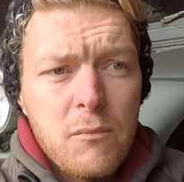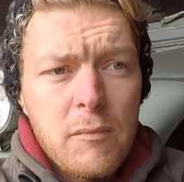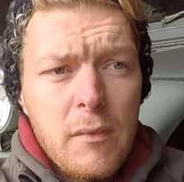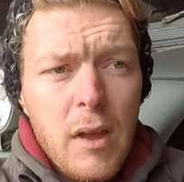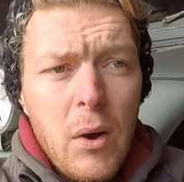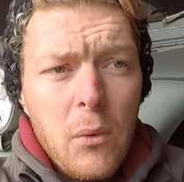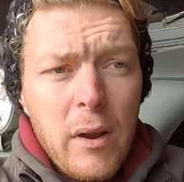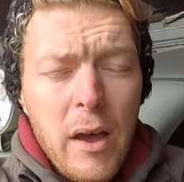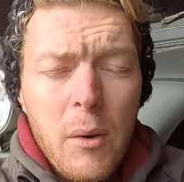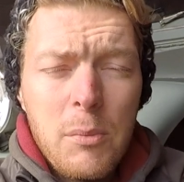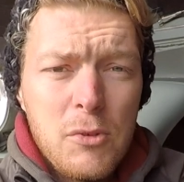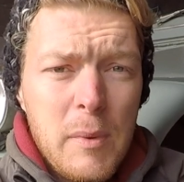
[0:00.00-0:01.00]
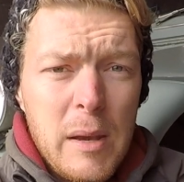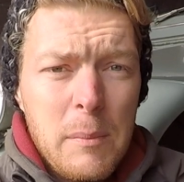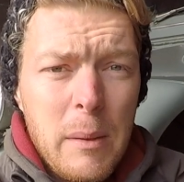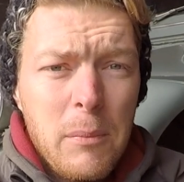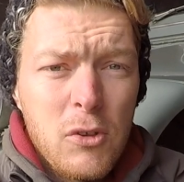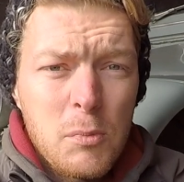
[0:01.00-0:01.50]
want to help as many
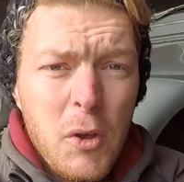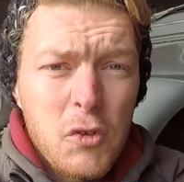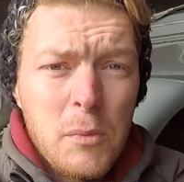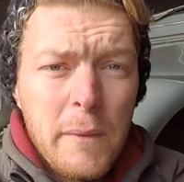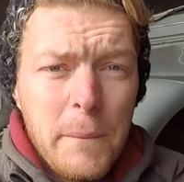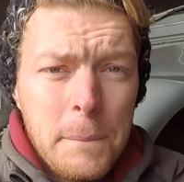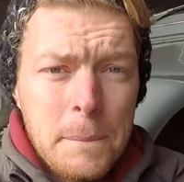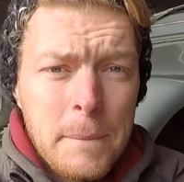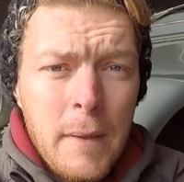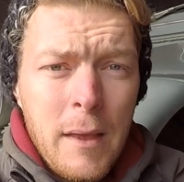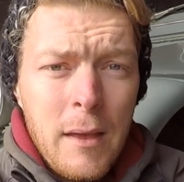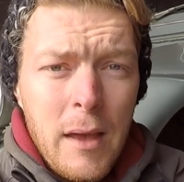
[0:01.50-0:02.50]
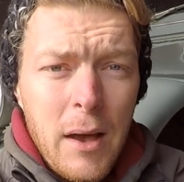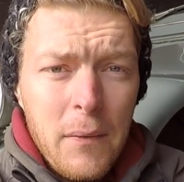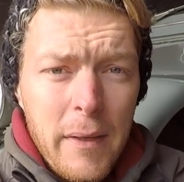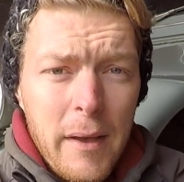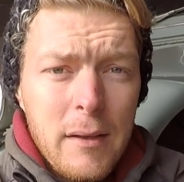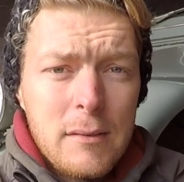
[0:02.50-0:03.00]
people as possible out there.